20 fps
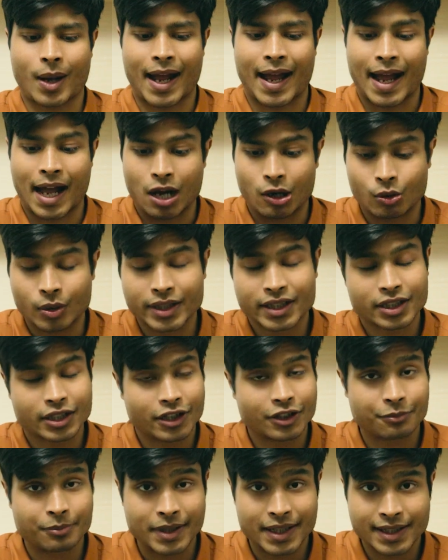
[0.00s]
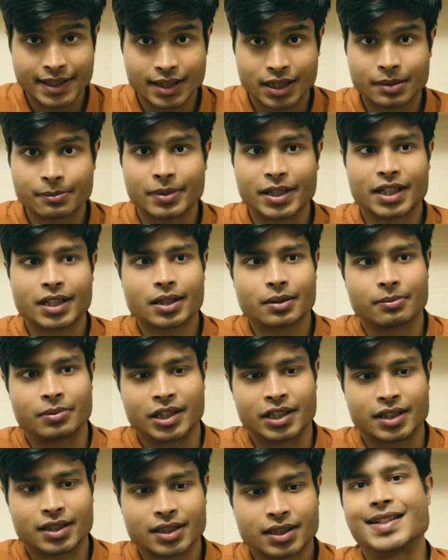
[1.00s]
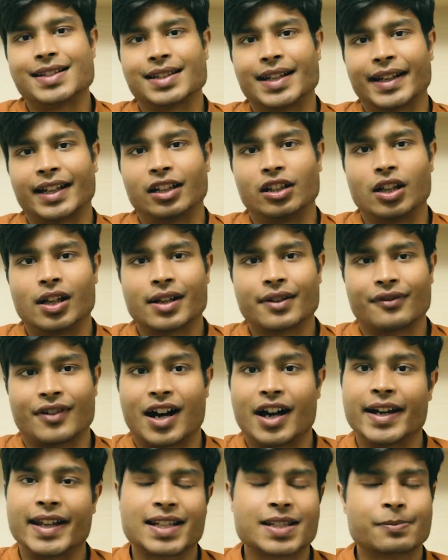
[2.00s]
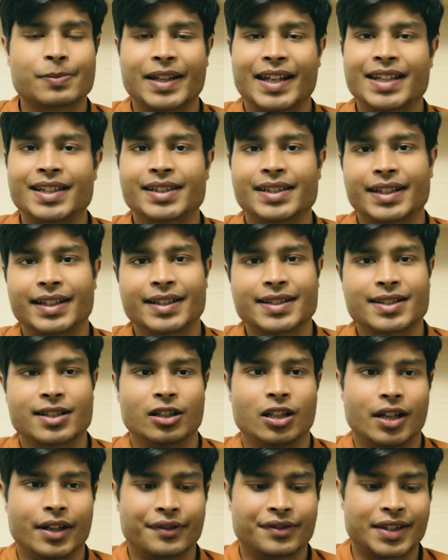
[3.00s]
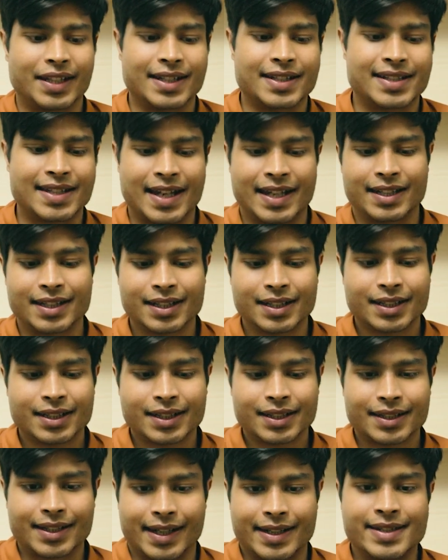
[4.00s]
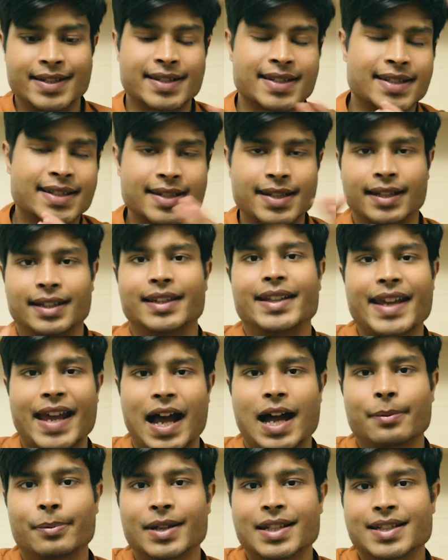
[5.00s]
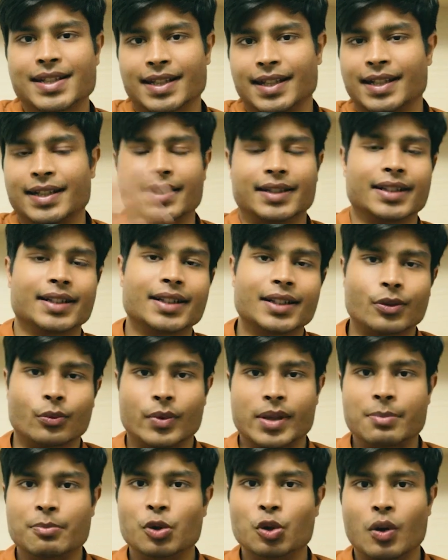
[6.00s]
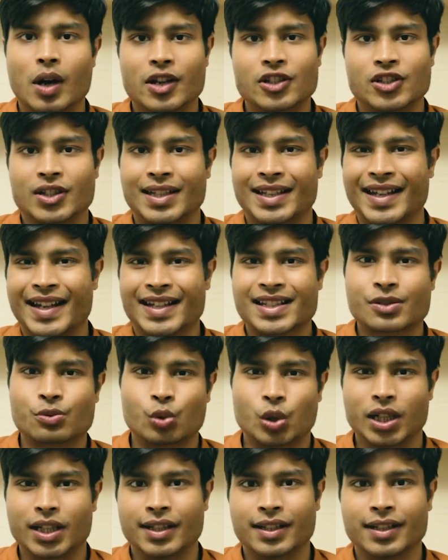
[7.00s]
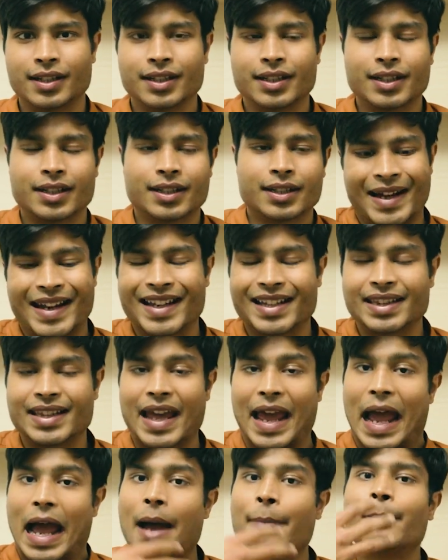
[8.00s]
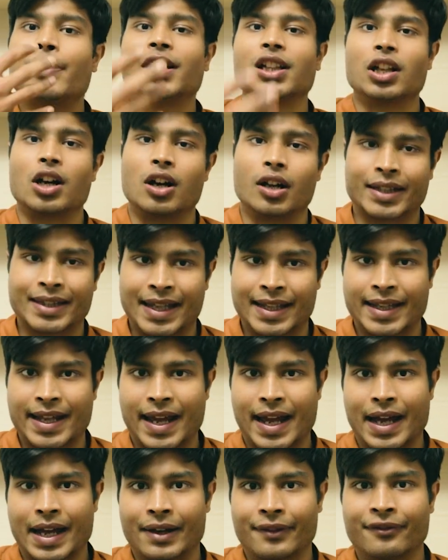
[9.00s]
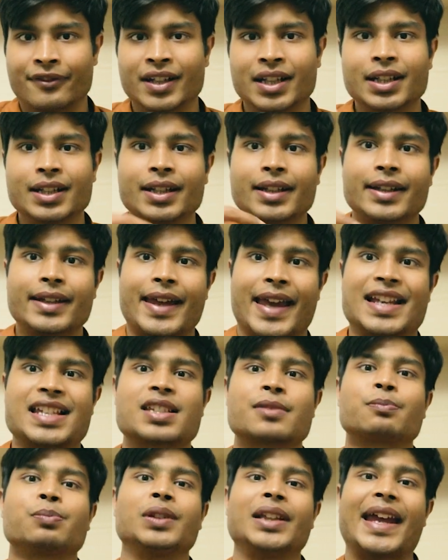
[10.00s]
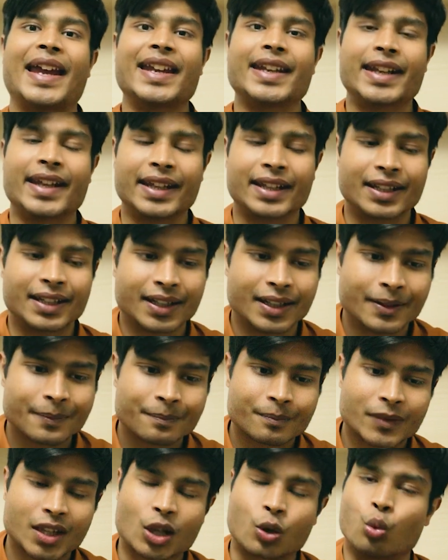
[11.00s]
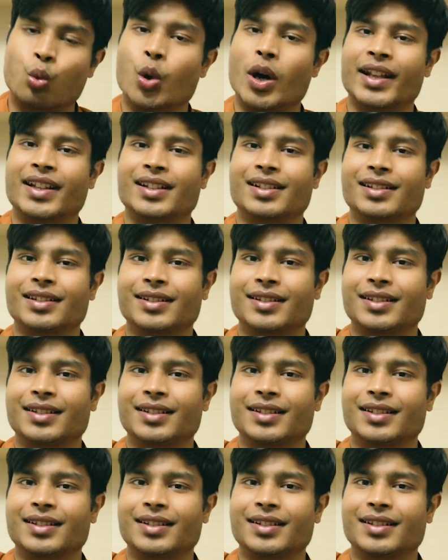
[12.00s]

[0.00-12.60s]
how it could have been done better, but it's like a lot of unexplained things, a lot of things that it just suddenly happens and then we move on to the next one. And in the epilogue that they have explaining what